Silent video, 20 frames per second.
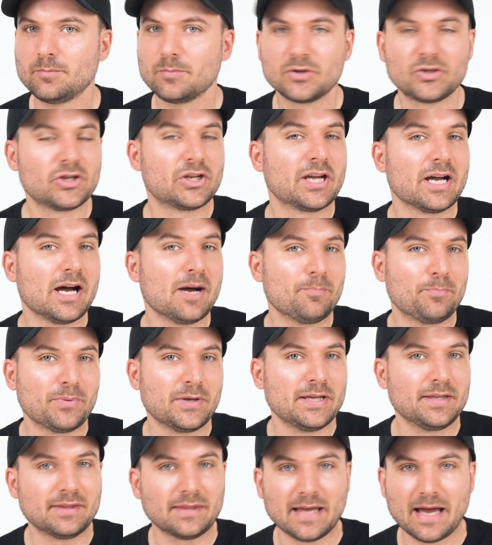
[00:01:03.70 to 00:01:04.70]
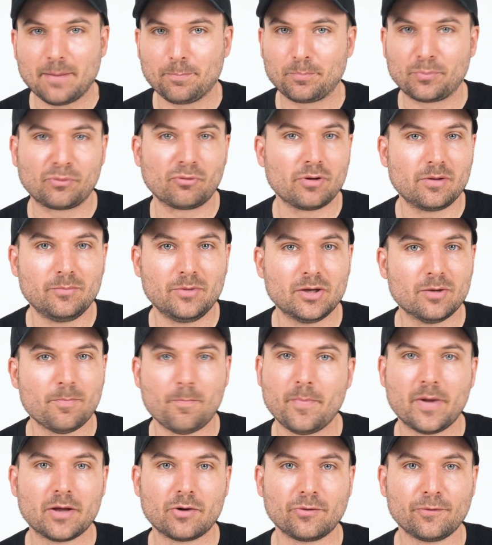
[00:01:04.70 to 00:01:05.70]
But you can't beat that
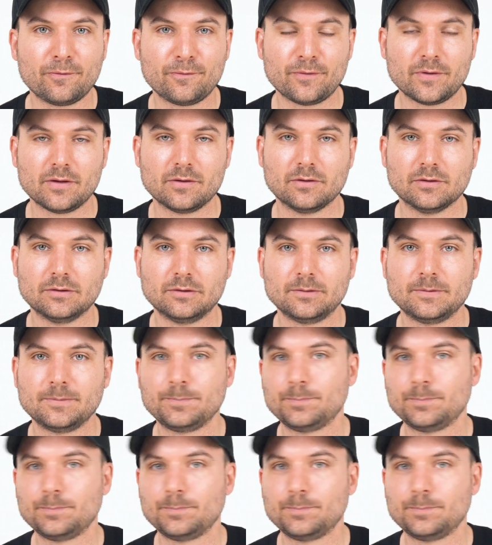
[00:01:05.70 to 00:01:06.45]
premium metal feel.